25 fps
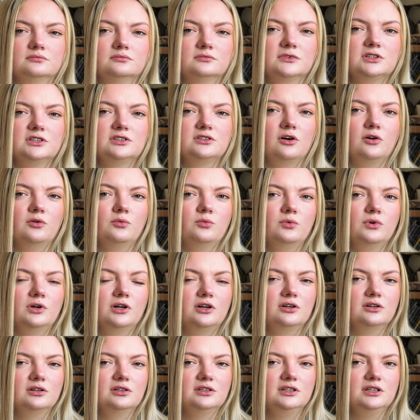
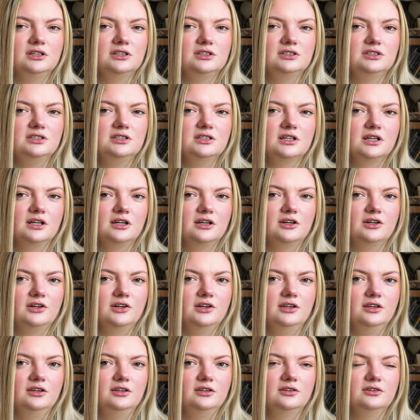somewhere near
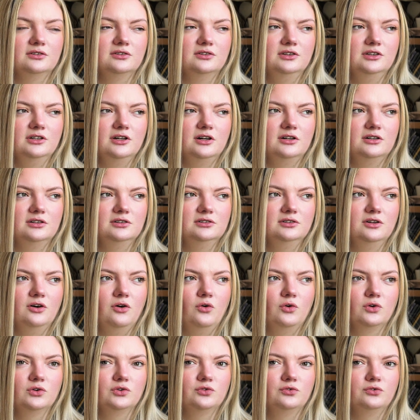DK yarn
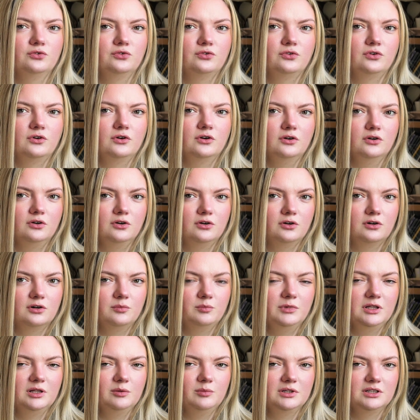on
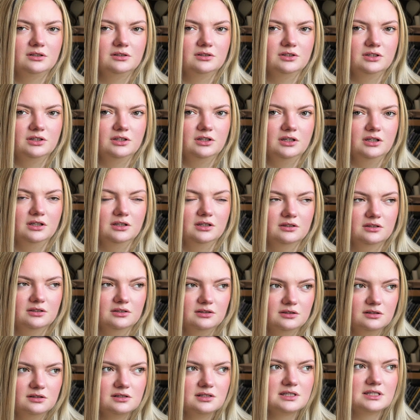4mm
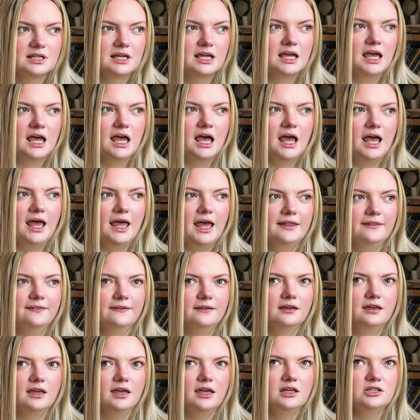needles, and the
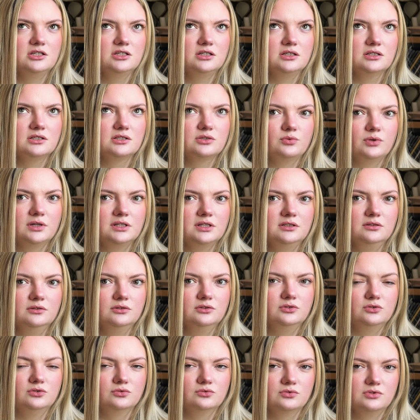gauge is
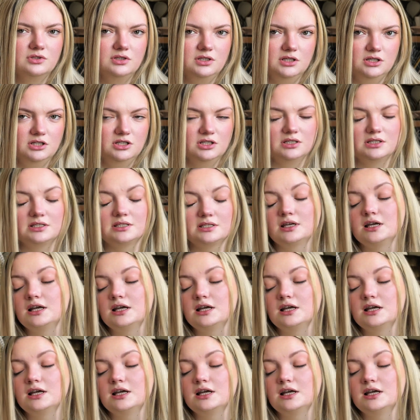22 stitches.